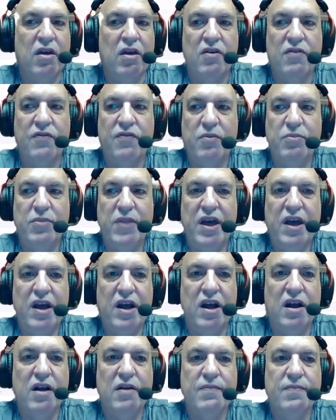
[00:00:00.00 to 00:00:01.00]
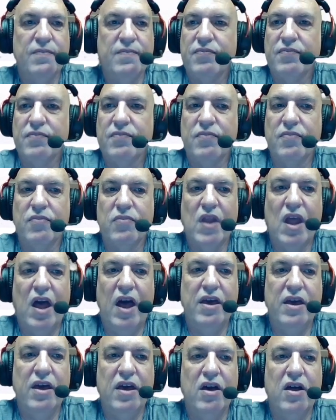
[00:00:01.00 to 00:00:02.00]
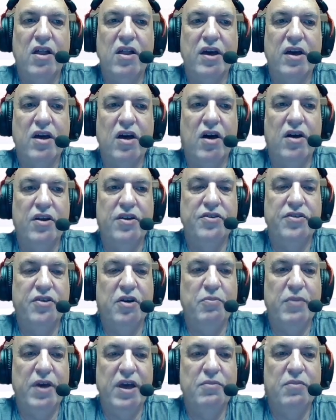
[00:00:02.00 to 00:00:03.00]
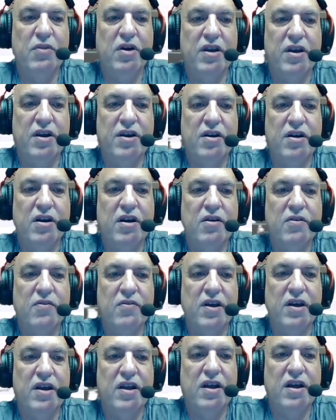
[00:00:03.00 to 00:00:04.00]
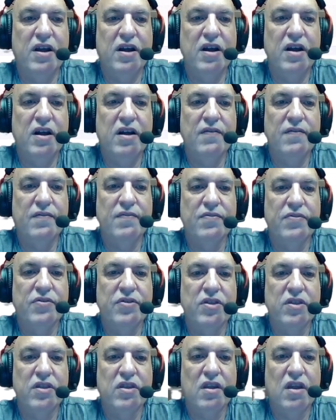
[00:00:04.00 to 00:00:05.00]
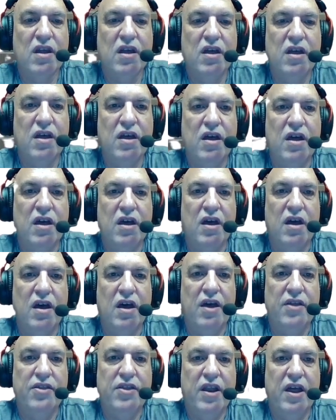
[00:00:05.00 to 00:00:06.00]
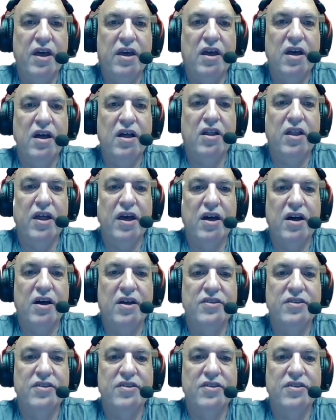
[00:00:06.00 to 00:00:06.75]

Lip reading: From there, I can click on Domain Monitor right here, and then I can click on